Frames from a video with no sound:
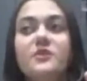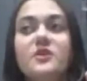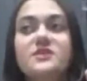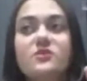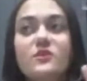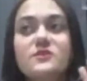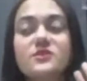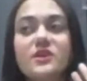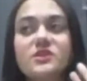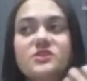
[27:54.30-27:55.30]
because
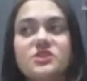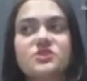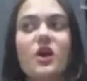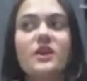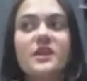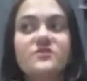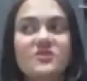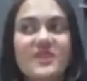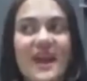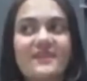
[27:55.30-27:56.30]
it just not
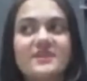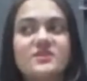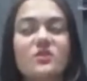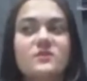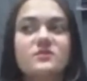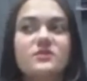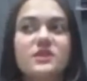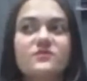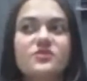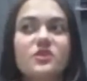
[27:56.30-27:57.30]
gives you calories, it also
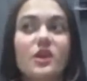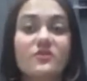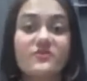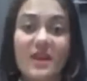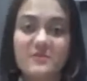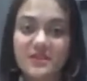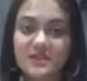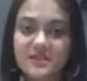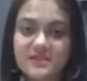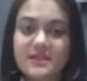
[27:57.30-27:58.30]
gives you a lot of
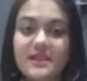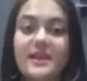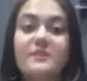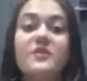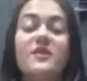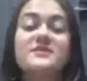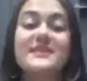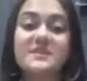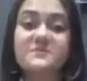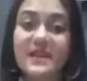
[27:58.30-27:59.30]
chemicals, because
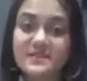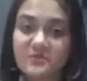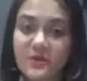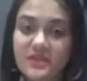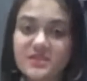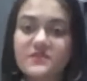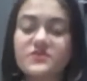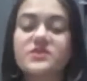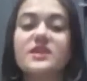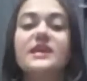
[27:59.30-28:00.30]
it has
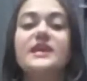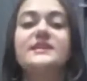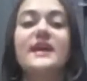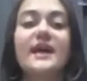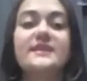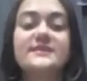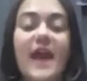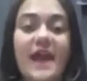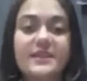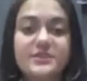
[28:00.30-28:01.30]
preservatives, it has
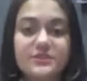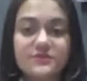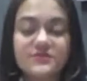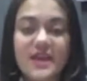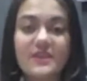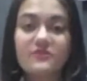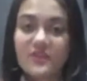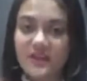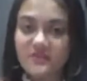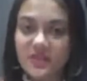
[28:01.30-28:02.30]
additives and
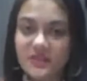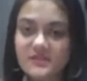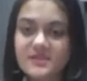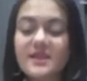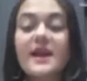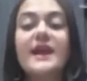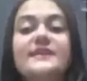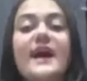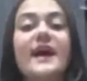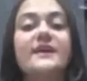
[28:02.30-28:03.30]
flavorings,
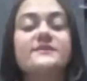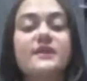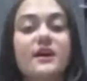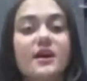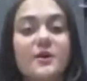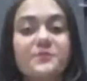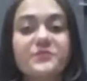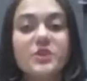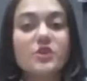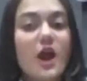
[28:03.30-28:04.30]
it has
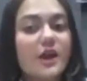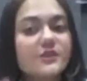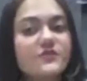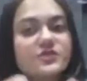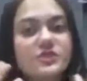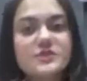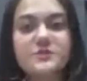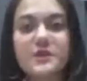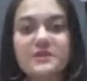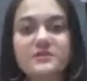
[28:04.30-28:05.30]
artificial
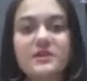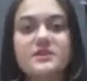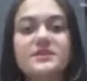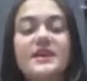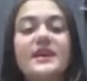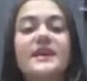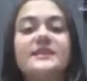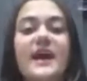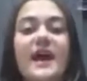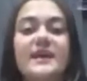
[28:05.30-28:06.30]
sweeteners,
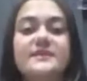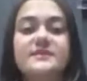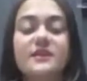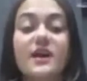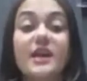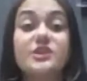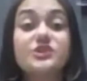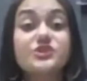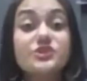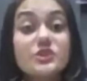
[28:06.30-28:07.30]
it has
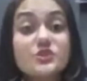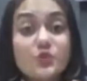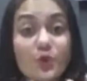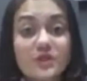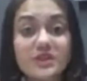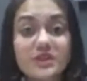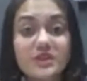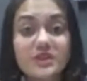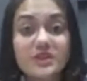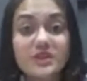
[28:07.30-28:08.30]
additional
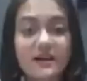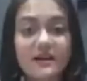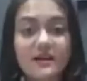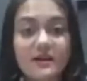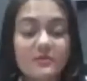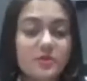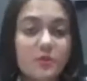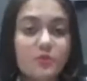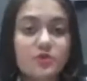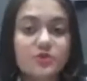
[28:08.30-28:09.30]
sodium and
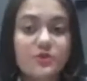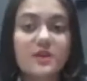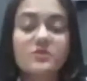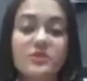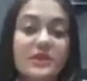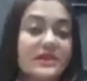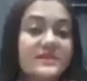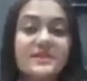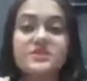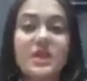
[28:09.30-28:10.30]
put to it to
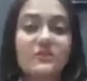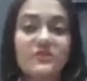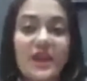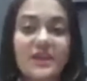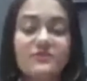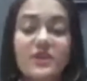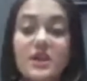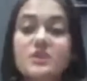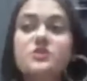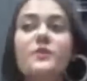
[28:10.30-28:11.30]
increase the shelf life.
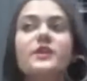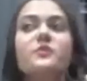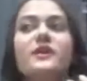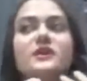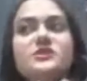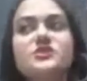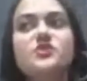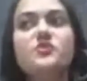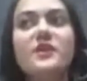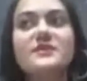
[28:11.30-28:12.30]
So when you are
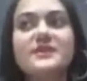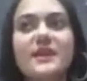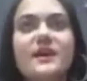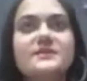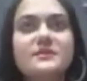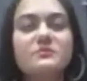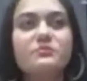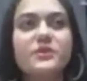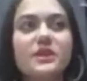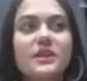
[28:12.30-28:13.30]
consuming, say, a
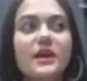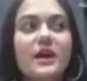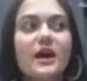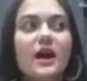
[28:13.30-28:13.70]
simple